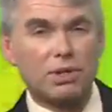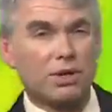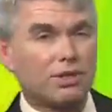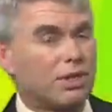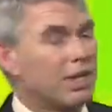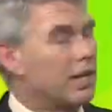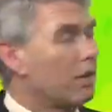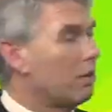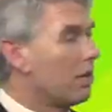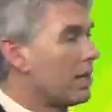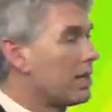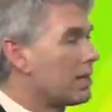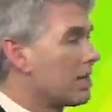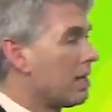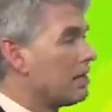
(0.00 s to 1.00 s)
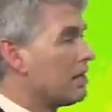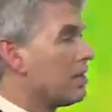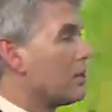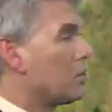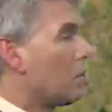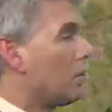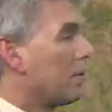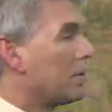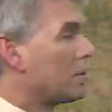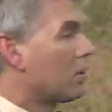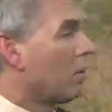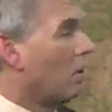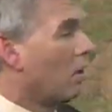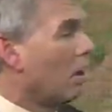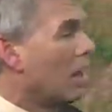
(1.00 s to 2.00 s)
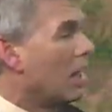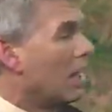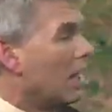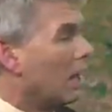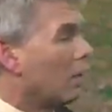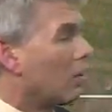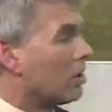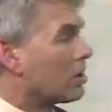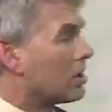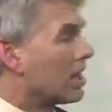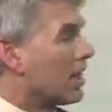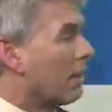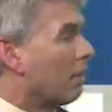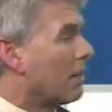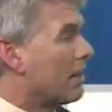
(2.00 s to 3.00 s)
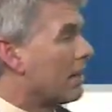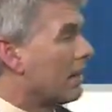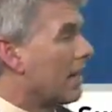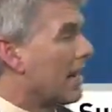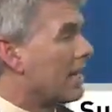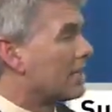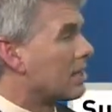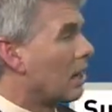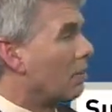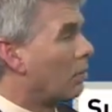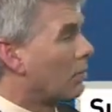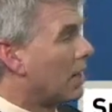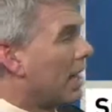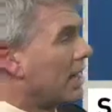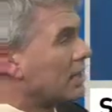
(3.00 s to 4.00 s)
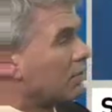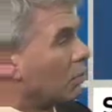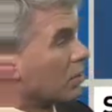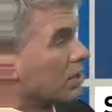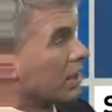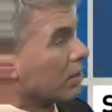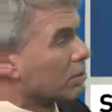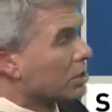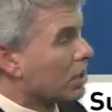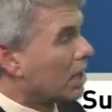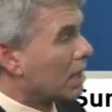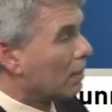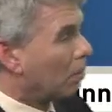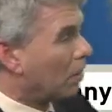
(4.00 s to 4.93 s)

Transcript: Nothing nearly as gusty as what we saw across the area the last couple days for us here. Sunny and